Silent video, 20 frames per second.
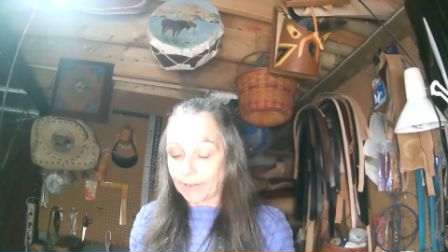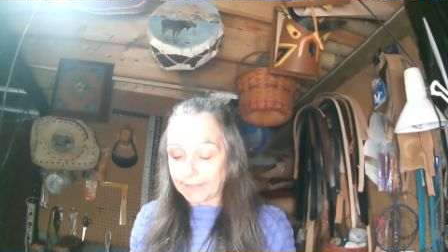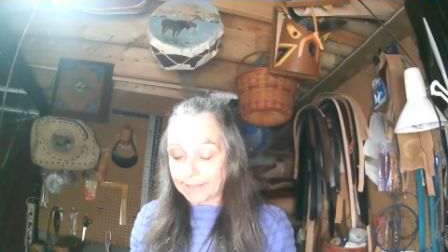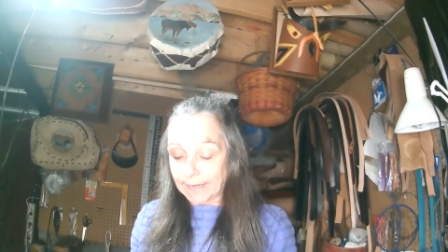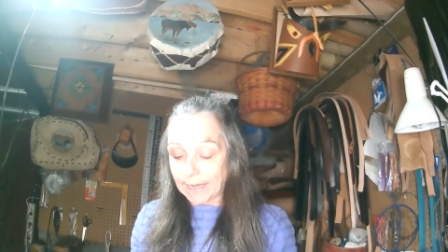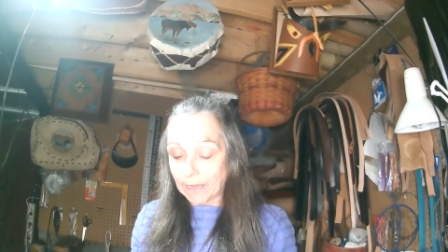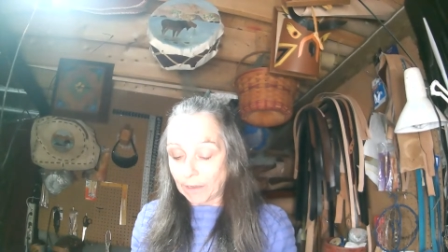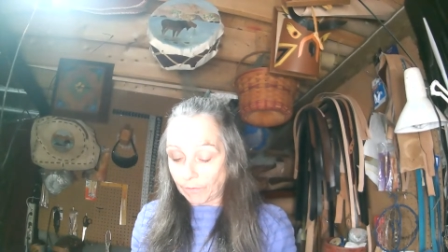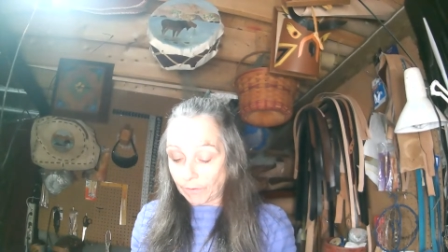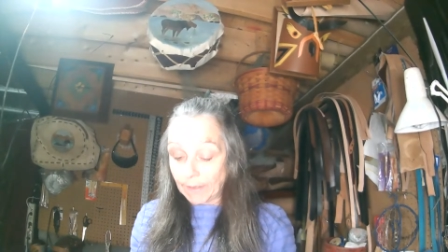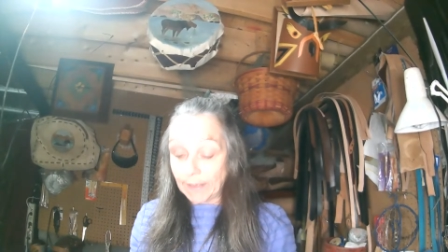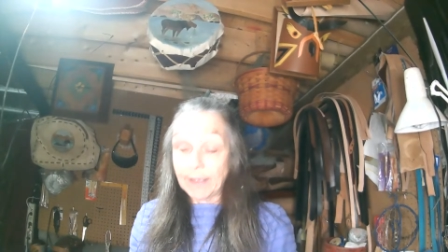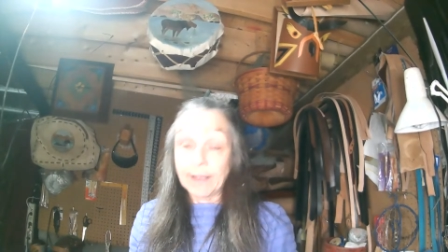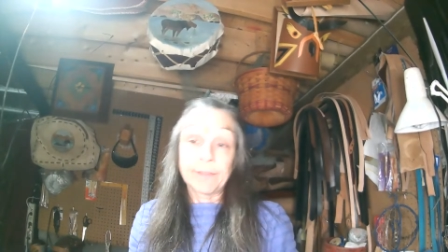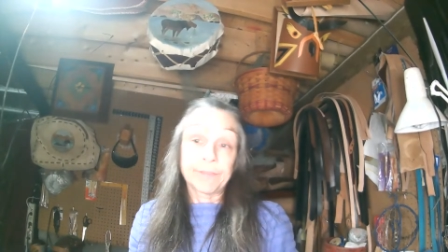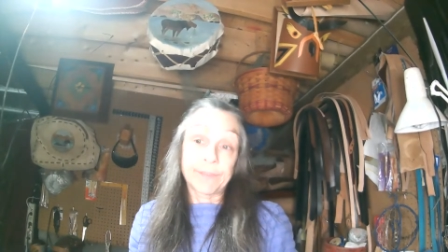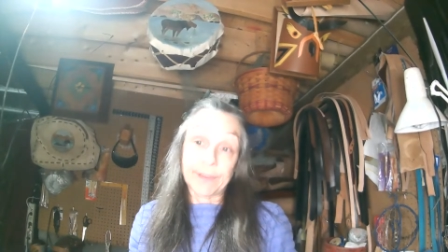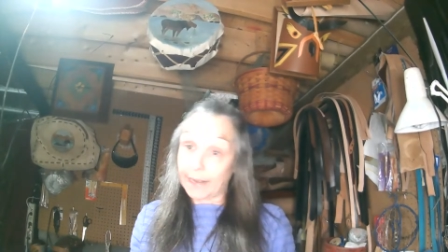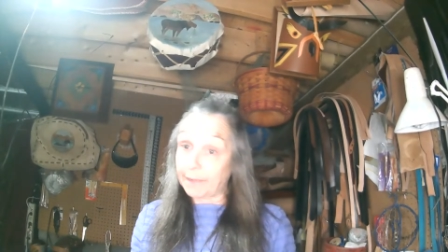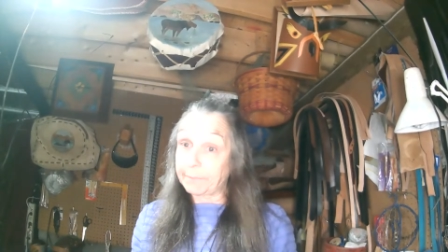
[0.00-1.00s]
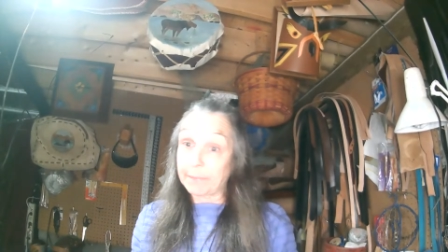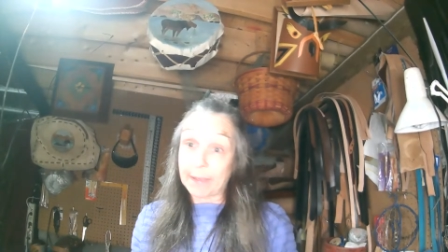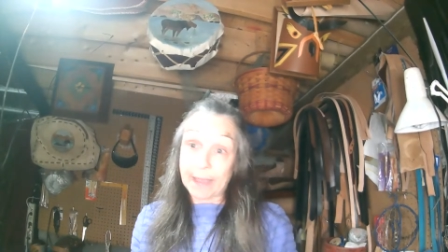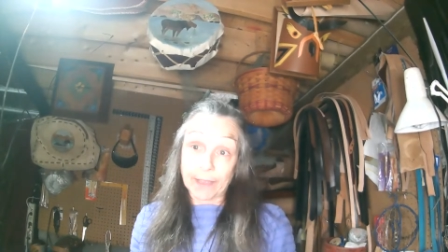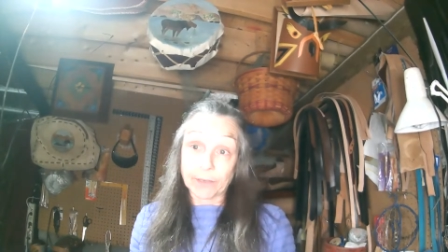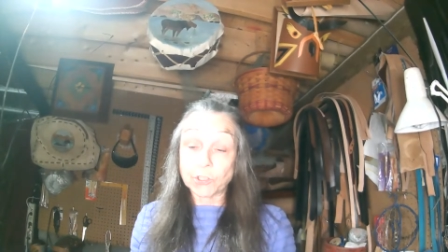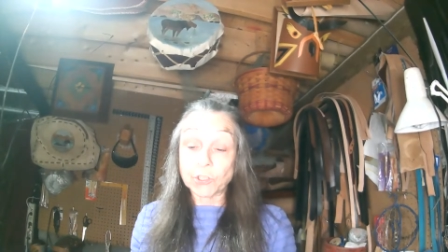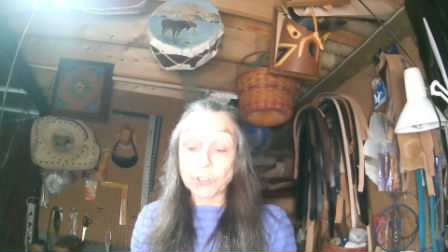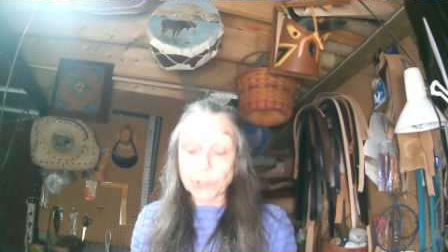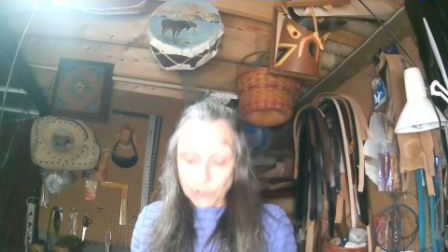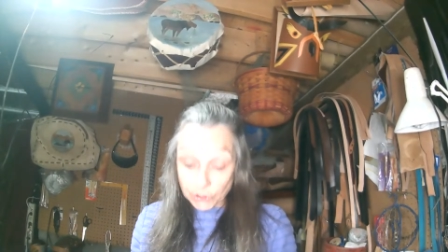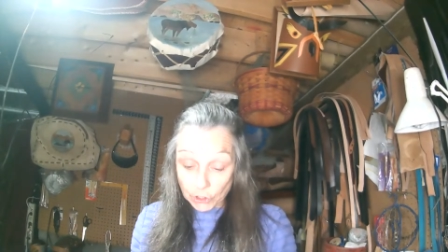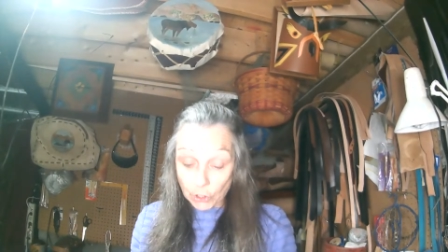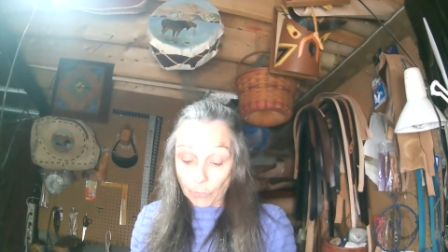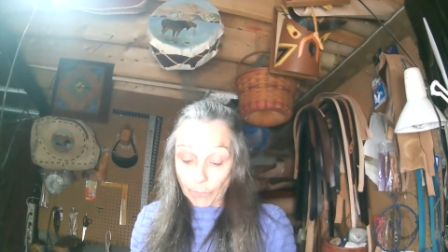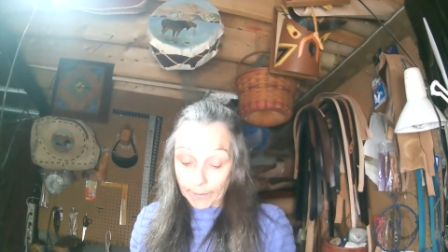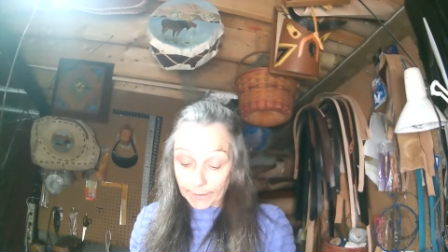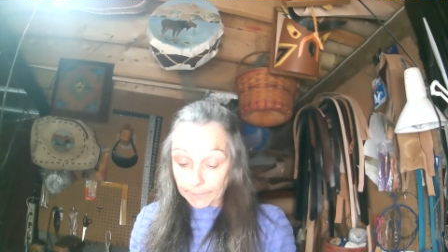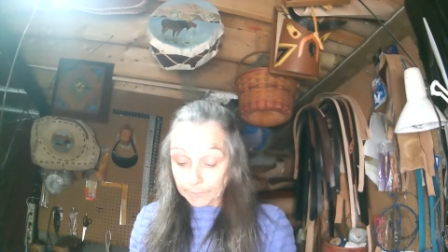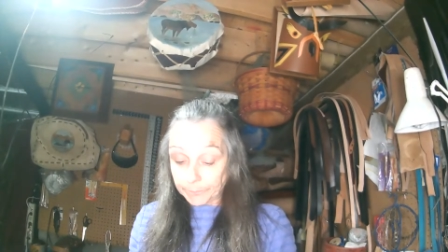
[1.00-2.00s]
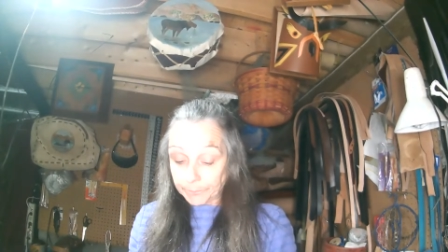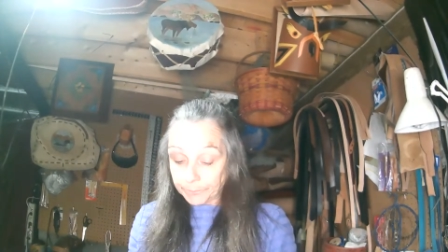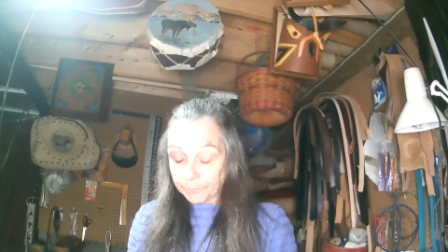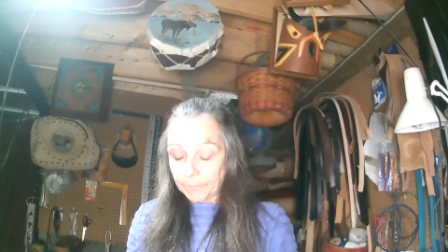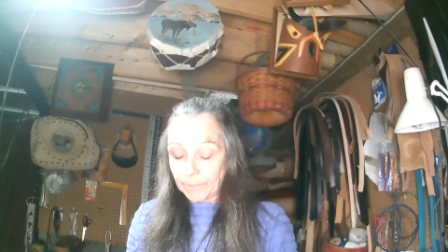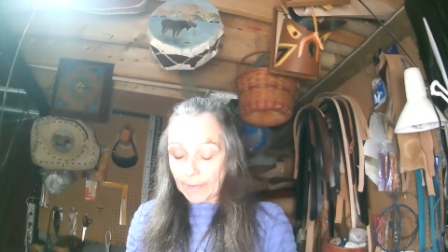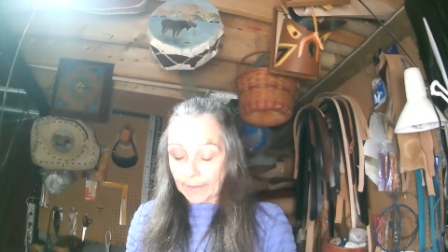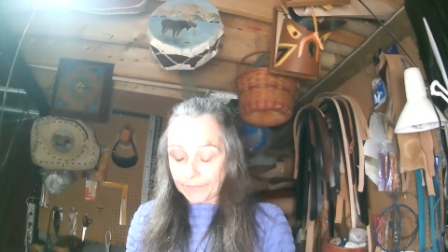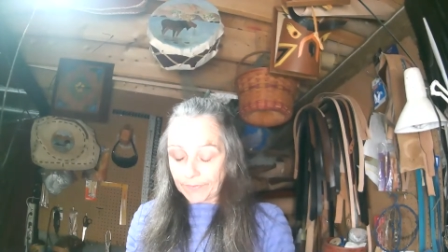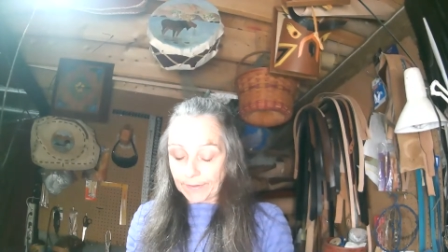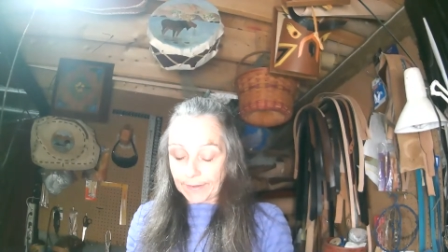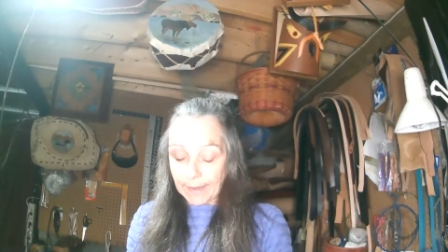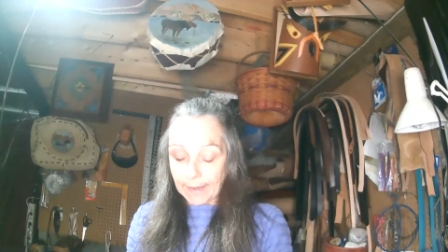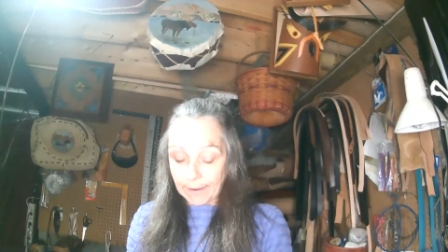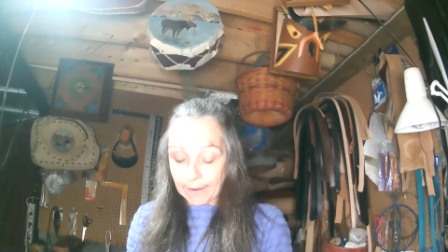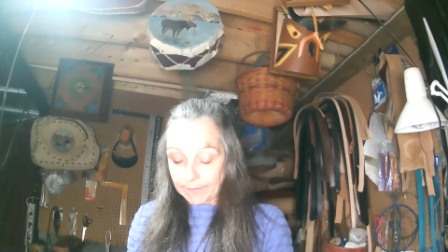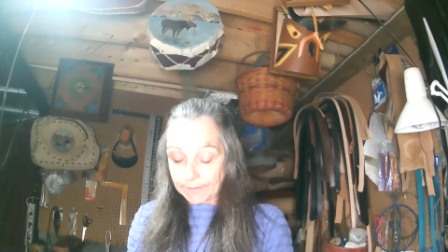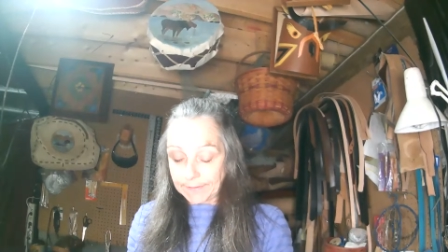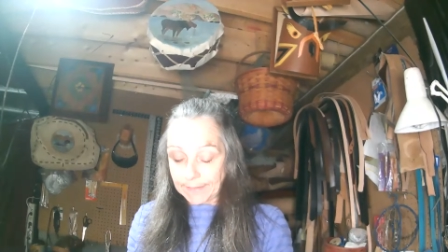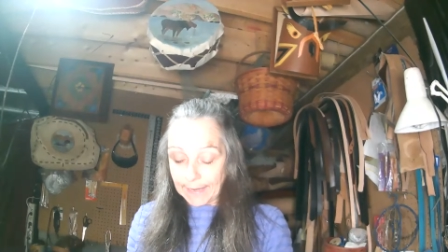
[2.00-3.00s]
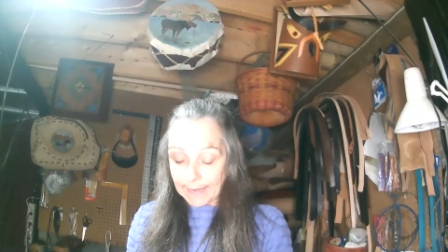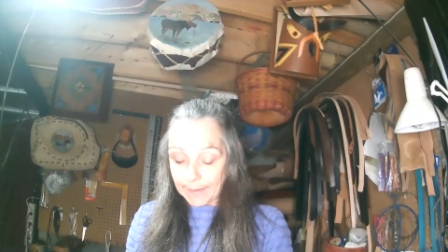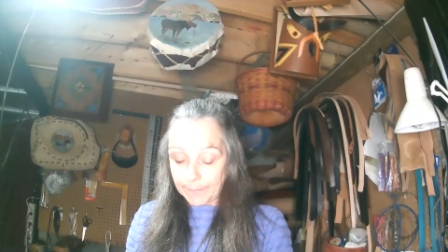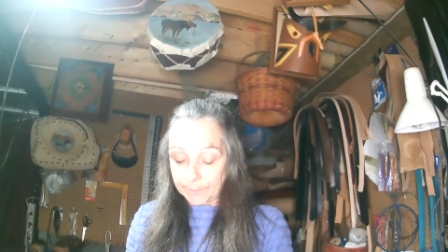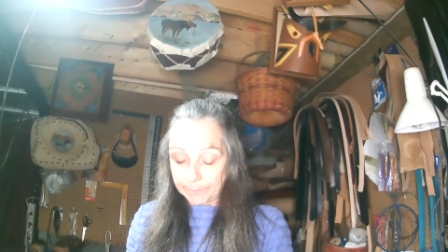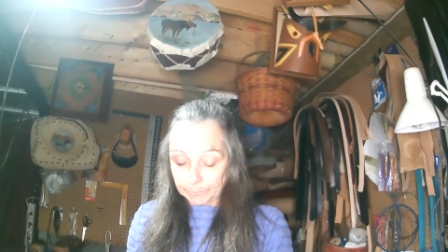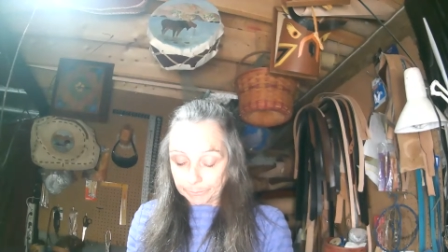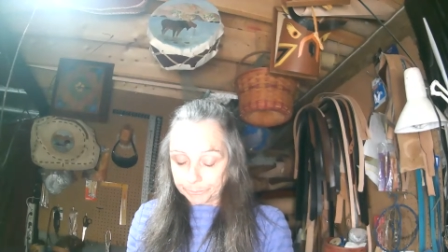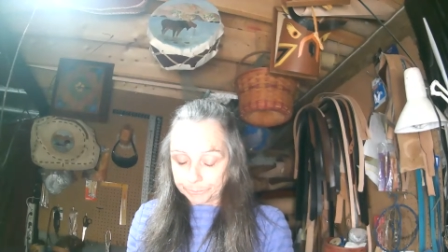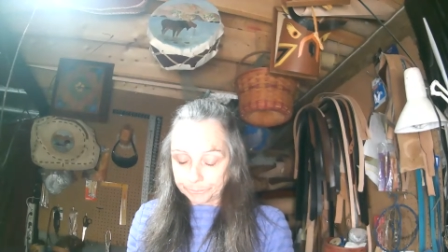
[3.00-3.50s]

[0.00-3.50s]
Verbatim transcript: right now that I'm actually sewing at the current time.